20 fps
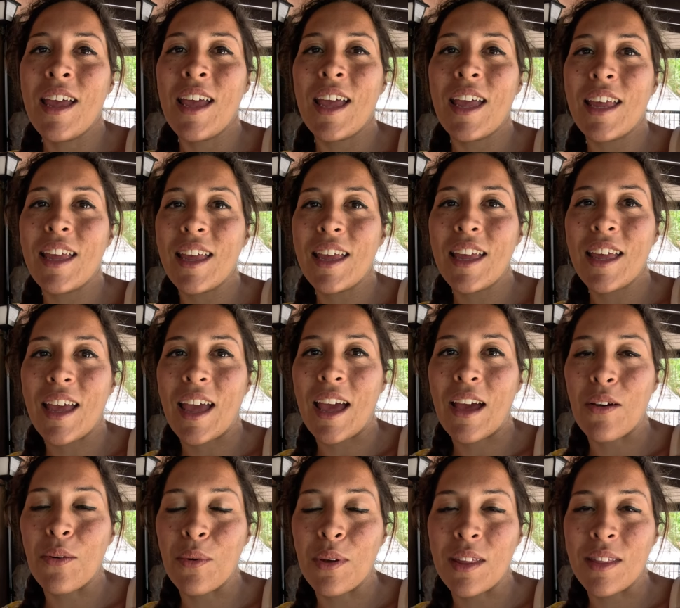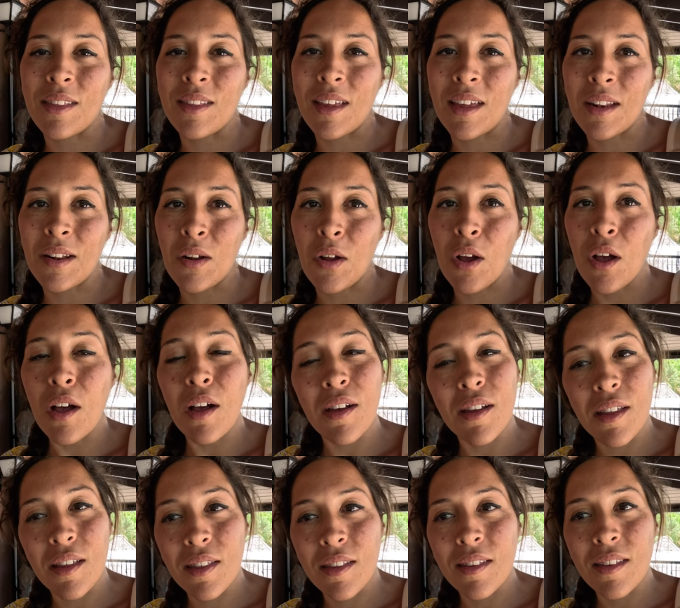hanging out in St.
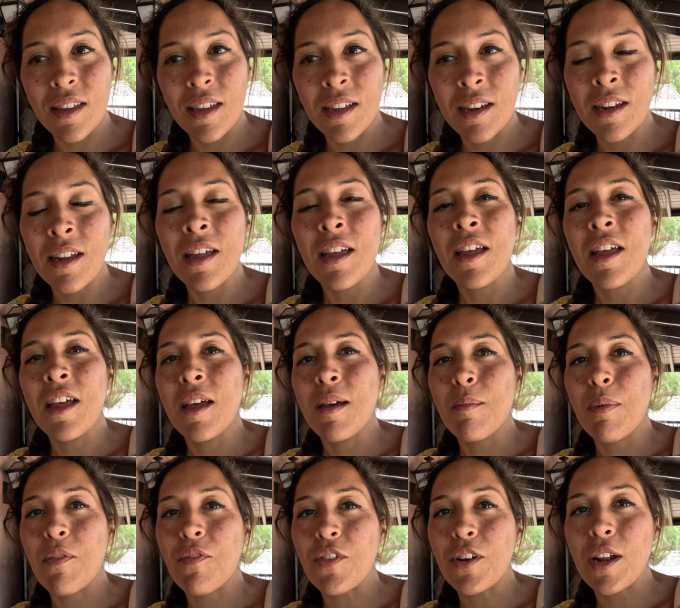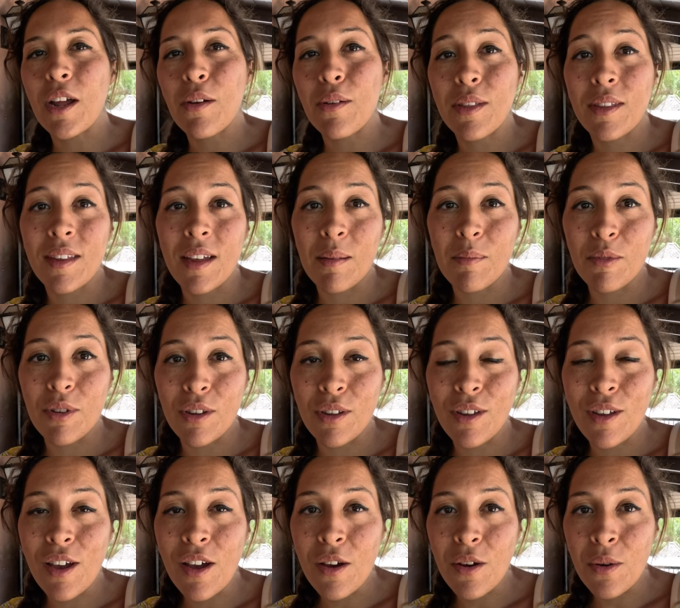Augustine. But for now, it's time to
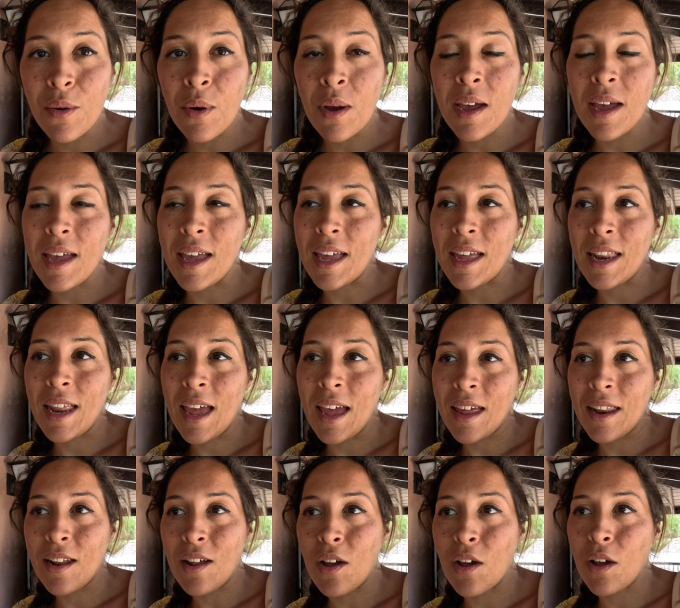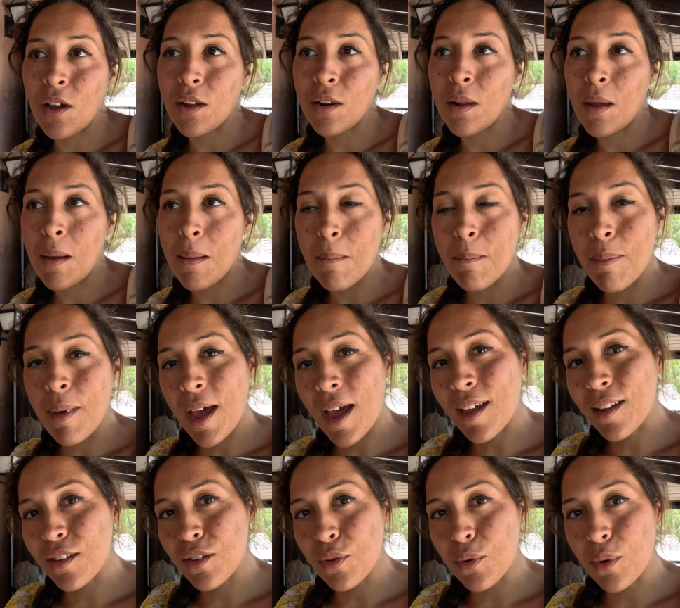go and head on
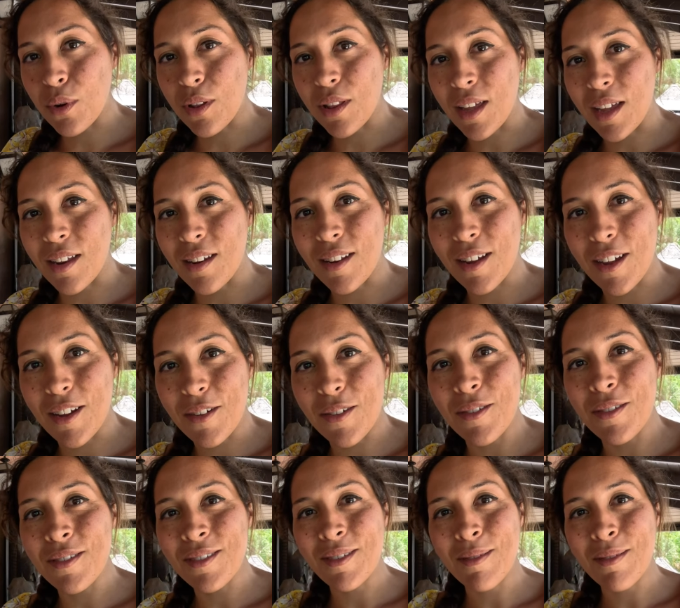back to Orlando.